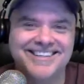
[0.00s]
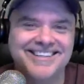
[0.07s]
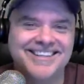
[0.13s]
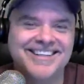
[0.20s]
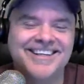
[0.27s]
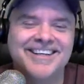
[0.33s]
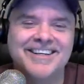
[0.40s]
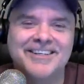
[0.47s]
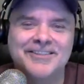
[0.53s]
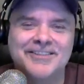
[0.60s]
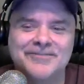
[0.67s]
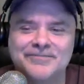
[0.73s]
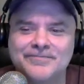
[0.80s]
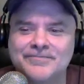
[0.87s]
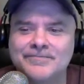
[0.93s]

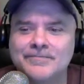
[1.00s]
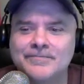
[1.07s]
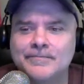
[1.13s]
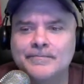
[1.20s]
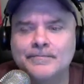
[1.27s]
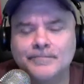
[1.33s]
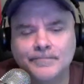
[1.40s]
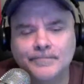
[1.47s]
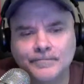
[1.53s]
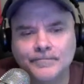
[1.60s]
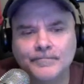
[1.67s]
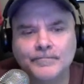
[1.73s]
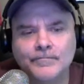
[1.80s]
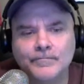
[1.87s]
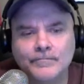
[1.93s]

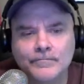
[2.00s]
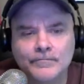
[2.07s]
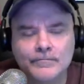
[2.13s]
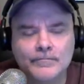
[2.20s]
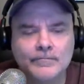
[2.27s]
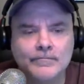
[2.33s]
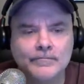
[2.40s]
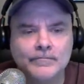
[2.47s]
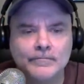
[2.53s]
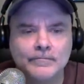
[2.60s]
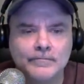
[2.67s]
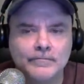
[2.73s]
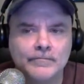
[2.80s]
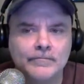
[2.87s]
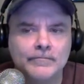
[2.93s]

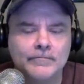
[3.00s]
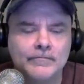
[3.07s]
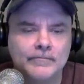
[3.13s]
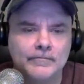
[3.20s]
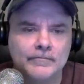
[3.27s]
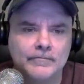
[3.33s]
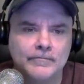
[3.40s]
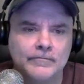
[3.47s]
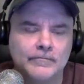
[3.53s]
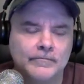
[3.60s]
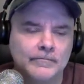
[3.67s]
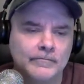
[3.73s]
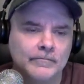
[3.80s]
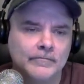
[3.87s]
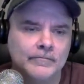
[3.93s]

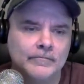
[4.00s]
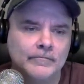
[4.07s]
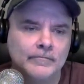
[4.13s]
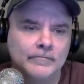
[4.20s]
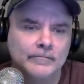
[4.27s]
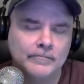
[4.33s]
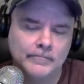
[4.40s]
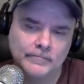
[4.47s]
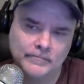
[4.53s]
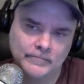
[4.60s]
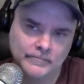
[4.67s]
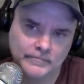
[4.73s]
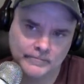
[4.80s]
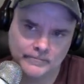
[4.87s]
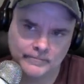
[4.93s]

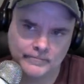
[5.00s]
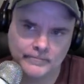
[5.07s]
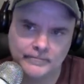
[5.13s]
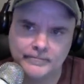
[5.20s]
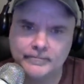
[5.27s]
[no speech]